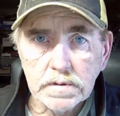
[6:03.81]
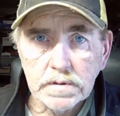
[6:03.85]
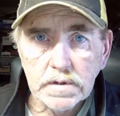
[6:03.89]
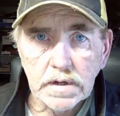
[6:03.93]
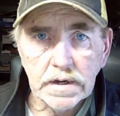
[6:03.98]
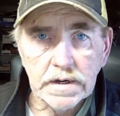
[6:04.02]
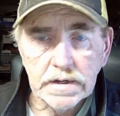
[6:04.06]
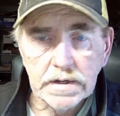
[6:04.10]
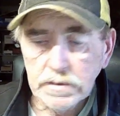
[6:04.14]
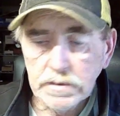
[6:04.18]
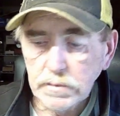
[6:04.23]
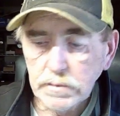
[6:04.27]

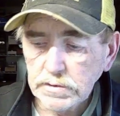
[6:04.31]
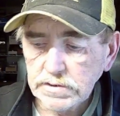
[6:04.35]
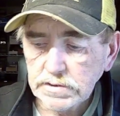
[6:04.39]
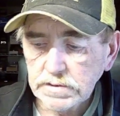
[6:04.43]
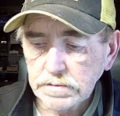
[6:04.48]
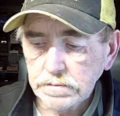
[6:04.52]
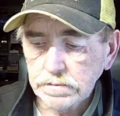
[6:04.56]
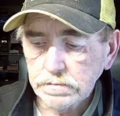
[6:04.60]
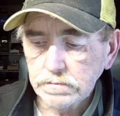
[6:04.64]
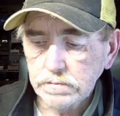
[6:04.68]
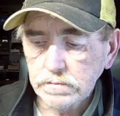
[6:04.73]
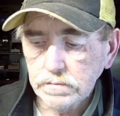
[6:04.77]
Hit it with
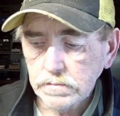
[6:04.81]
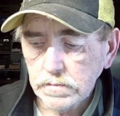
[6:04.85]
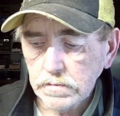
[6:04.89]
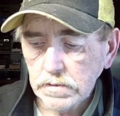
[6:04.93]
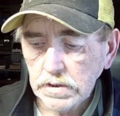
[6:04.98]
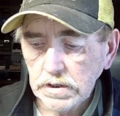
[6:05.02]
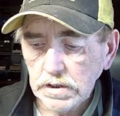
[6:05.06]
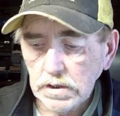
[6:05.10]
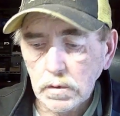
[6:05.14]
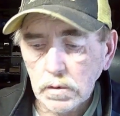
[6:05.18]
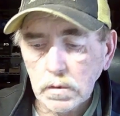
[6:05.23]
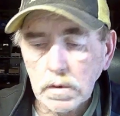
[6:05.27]
some,
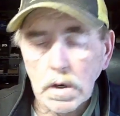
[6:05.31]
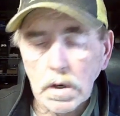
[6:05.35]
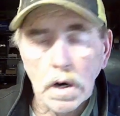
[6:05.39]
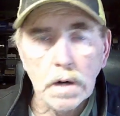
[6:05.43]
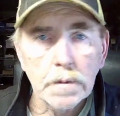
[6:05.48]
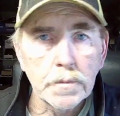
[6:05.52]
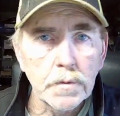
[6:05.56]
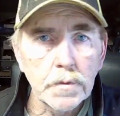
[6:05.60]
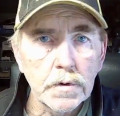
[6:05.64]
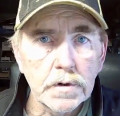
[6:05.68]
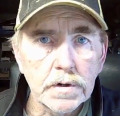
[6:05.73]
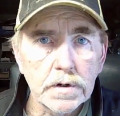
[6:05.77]
you know,
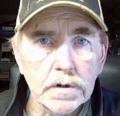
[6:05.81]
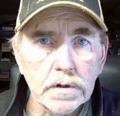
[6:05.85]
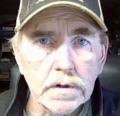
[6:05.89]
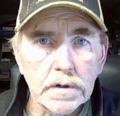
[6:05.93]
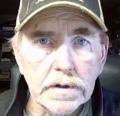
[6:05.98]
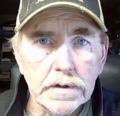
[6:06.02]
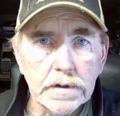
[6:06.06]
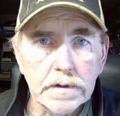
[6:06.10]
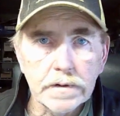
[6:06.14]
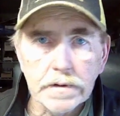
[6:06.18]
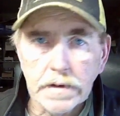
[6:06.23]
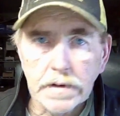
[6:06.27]
carburetor
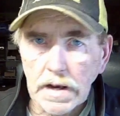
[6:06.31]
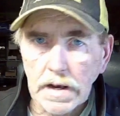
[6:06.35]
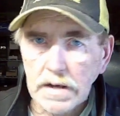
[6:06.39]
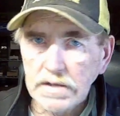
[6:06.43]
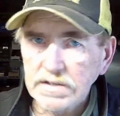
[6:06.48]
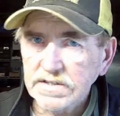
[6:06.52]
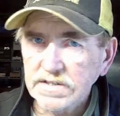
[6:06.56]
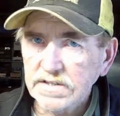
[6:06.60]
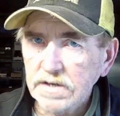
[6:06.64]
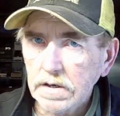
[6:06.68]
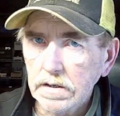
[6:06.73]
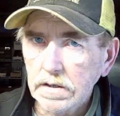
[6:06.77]
cleaner, not
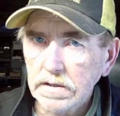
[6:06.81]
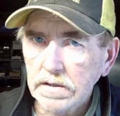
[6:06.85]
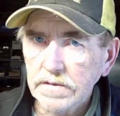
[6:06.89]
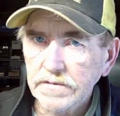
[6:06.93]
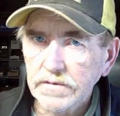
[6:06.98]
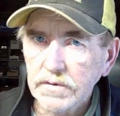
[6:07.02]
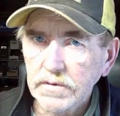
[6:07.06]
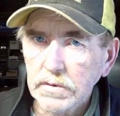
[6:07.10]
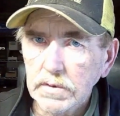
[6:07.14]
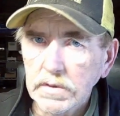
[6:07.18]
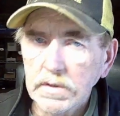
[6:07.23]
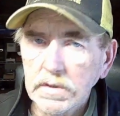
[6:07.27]
starting
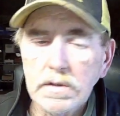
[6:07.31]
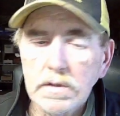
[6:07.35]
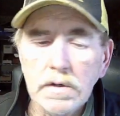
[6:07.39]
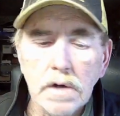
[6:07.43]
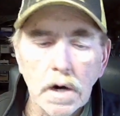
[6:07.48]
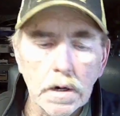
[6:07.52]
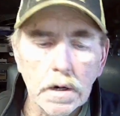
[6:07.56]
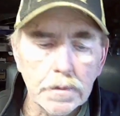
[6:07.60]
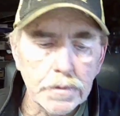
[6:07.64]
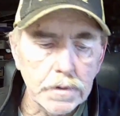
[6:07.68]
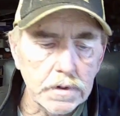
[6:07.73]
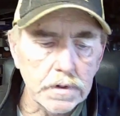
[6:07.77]
fluid,
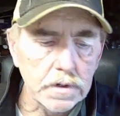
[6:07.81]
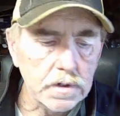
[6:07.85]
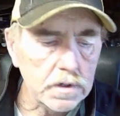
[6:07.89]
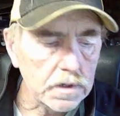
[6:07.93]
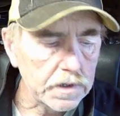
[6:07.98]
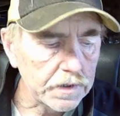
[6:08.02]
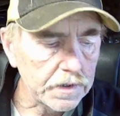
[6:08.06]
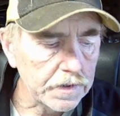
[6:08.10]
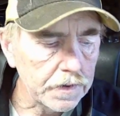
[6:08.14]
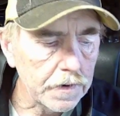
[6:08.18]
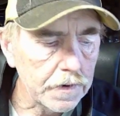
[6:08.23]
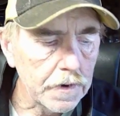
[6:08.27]
carburetor
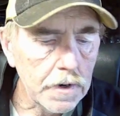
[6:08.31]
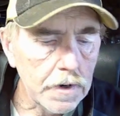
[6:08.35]
cleaner,